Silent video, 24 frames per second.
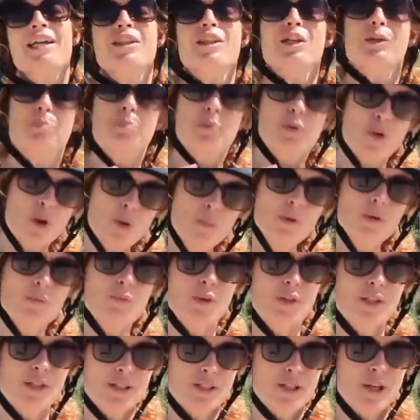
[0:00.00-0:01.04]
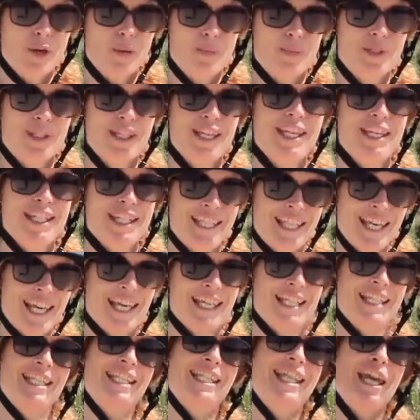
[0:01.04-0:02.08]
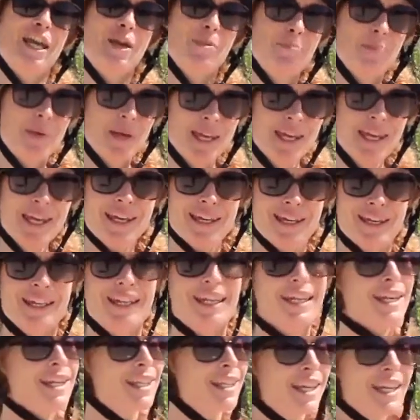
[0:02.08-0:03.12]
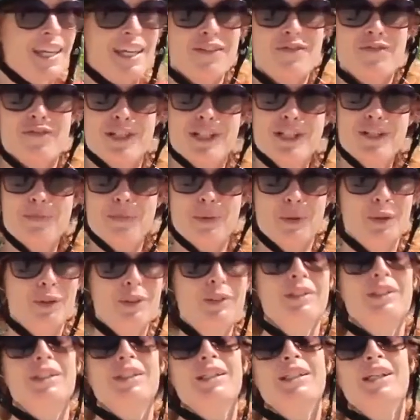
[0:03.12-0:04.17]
The problem with slopes is this, they appear either invisible